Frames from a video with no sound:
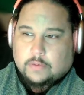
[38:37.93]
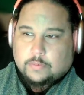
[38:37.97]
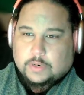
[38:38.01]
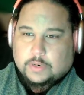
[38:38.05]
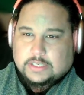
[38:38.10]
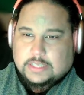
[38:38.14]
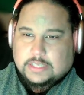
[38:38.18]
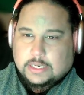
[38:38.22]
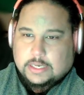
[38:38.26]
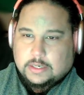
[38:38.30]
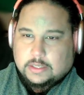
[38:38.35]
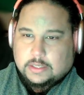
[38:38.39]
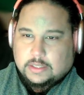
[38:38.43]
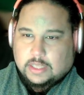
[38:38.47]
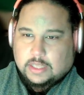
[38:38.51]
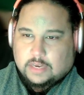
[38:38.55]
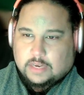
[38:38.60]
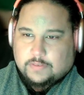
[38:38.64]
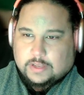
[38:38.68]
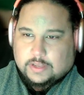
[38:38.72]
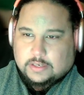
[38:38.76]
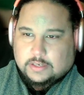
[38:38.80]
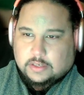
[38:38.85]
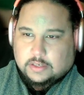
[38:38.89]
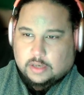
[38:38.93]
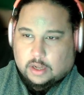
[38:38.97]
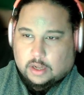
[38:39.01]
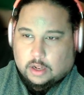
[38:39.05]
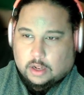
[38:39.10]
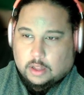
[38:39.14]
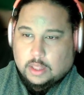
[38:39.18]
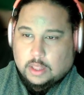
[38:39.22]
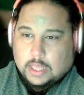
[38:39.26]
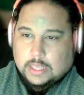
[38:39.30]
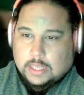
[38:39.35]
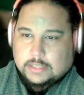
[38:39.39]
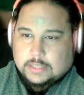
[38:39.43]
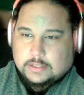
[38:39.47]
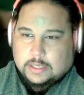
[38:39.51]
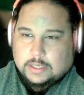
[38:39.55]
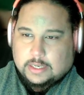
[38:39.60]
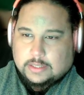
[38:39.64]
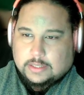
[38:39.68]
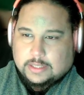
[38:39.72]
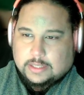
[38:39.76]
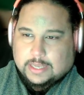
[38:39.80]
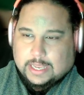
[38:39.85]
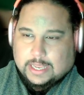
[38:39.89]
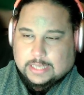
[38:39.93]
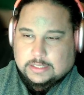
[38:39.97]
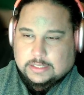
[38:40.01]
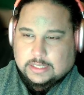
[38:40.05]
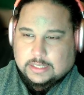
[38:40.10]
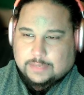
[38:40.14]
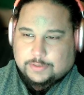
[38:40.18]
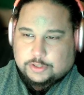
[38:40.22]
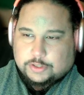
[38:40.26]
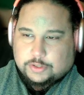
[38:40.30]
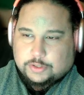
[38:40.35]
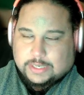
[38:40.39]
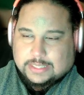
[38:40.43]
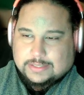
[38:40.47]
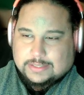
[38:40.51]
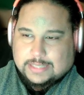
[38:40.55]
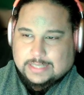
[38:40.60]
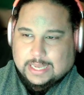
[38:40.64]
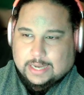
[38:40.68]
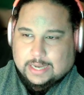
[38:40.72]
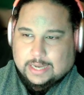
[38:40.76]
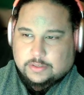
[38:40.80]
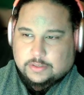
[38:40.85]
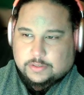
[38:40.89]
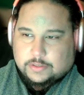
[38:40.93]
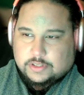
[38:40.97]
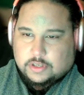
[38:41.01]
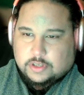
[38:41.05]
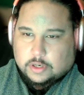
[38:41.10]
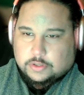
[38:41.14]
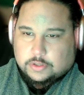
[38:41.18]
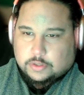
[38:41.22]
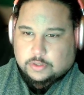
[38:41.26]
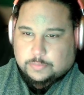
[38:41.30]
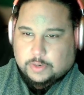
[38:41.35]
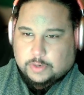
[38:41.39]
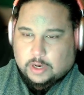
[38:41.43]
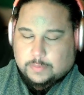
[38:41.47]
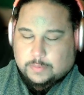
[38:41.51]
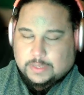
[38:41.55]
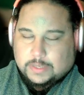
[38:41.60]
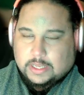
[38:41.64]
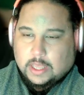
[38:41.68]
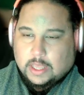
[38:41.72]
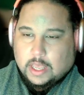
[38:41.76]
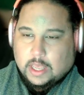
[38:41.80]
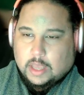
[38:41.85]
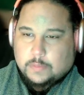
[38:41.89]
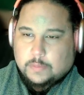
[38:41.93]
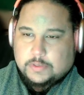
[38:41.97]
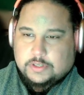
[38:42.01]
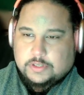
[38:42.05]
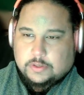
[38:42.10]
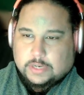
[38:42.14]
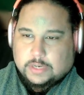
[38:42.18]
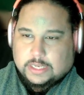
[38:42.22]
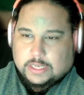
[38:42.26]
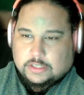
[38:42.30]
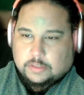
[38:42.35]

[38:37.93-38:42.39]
for attending the event at all, citing the casting of a trans actor as Dr. Barbie, Mr.